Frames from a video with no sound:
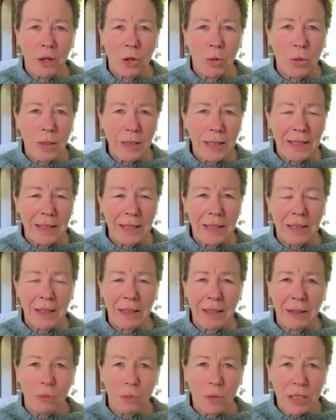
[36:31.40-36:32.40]
What is it?
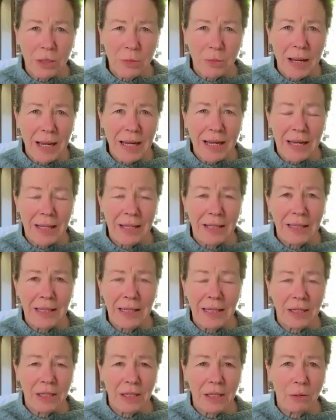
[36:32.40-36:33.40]
What's my
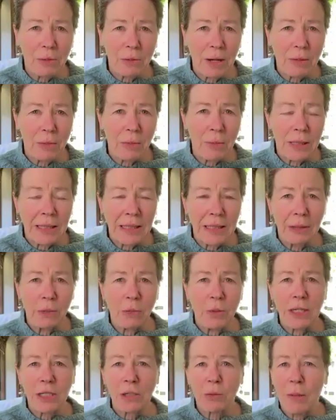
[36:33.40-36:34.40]
context around money?
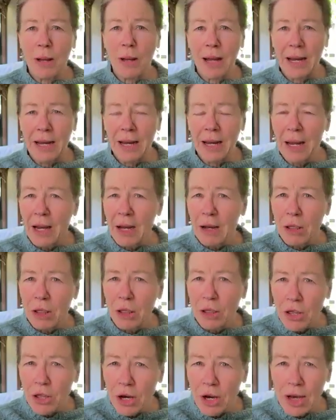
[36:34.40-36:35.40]
What's my
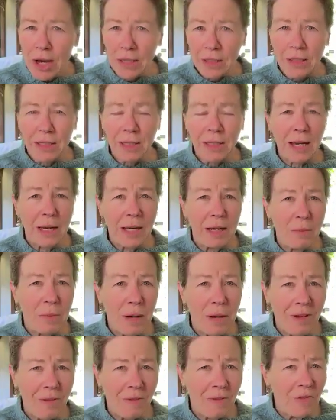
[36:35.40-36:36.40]
thoughts and
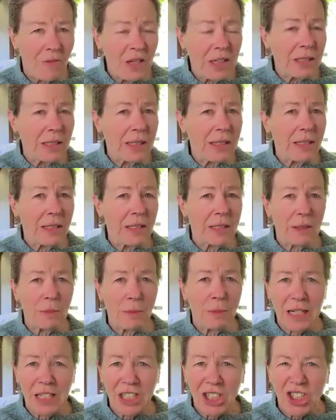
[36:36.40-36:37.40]
my feelings and
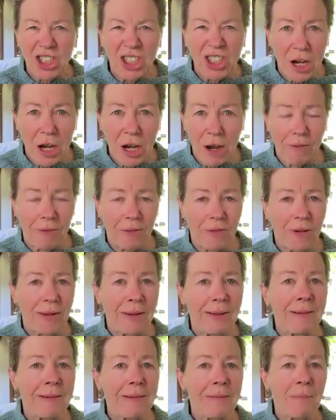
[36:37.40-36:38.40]
my stuff
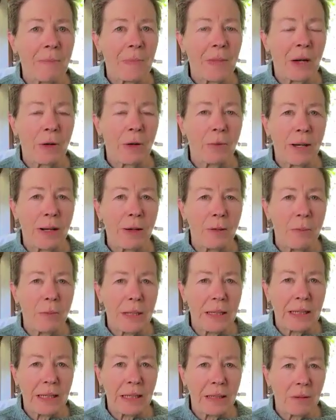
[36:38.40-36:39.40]
around
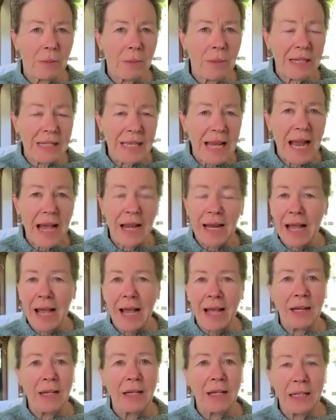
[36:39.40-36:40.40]
money? Well, my dad
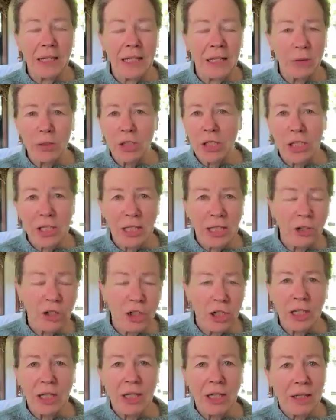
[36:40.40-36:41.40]
had it and he was
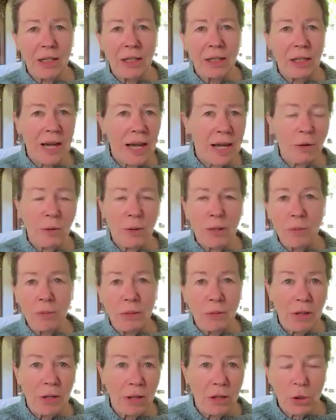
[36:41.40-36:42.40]
stingy and I don't want to
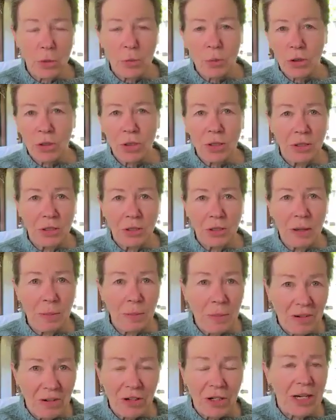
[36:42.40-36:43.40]
be one of those persons, so I'm
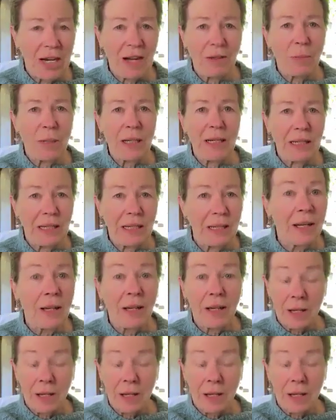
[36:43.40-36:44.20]
never going to have money.